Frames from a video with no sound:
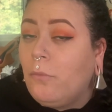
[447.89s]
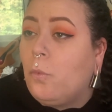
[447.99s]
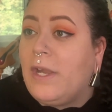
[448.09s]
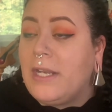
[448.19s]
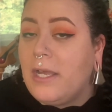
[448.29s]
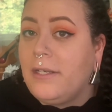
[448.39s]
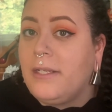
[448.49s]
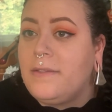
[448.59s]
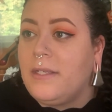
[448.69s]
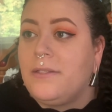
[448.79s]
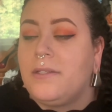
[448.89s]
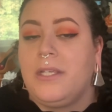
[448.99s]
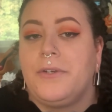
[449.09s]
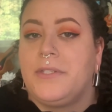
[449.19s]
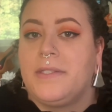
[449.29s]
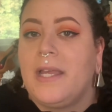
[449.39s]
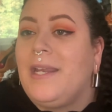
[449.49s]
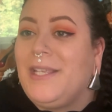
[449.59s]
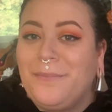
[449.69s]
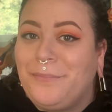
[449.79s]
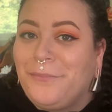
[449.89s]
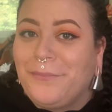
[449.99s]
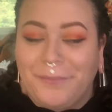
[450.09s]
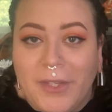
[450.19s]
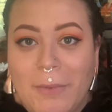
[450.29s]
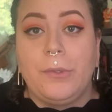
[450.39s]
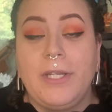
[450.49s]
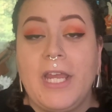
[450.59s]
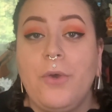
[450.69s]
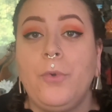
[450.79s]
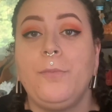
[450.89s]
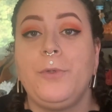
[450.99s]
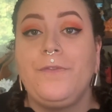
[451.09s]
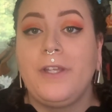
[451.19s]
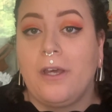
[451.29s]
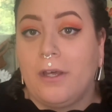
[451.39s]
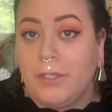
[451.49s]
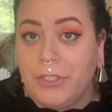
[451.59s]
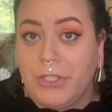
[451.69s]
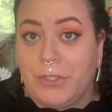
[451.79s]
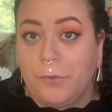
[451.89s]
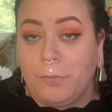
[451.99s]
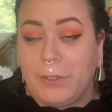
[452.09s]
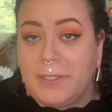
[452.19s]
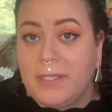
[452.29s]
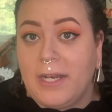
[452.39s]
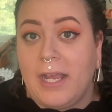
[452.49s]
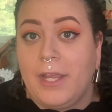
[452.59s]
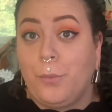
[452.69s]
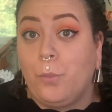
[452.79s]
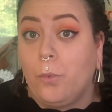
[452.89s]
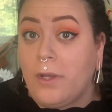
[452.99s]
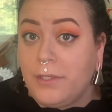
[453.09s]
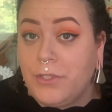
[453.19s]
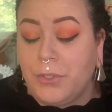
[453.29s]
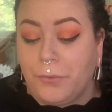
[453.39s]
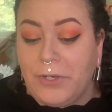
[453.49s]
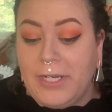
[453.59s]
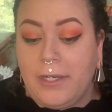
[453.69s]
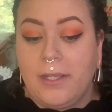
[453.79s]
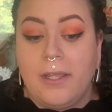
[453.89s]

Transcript: Why not? It's it's a secret society. Come on. Now we're moving on to books that I want to read.